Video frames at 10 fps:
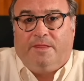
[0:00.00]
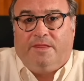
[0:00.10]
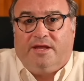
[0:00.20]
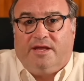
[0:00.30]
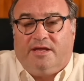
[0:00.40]

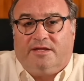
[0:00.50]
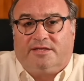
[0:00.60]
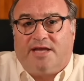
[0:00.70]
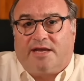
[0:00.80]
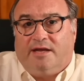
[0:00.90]
the the
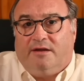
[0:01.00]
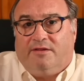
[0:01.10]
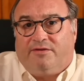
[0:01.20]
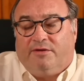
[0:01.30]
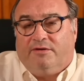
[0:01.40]
second
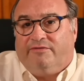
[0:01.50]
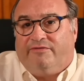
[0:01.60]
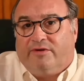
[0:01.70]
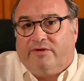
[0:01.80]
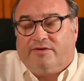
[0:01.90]
and third and
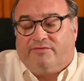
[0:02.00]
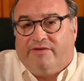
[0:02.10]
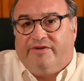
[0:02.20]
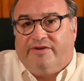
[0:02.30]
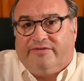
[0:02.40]
fourth
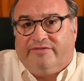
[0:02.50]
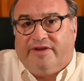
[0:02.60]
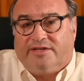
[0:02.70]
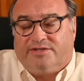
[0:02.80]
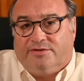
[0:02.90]
derivative
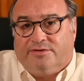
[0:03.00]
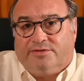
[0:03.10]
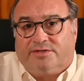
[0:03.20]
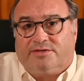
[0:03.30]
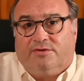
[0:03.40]

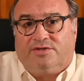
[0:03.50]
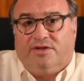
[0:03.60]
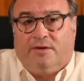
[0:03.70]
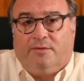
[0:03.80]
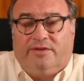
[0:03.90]
issues
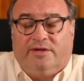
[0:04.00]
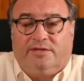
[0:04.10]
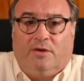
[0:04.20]
associated with it.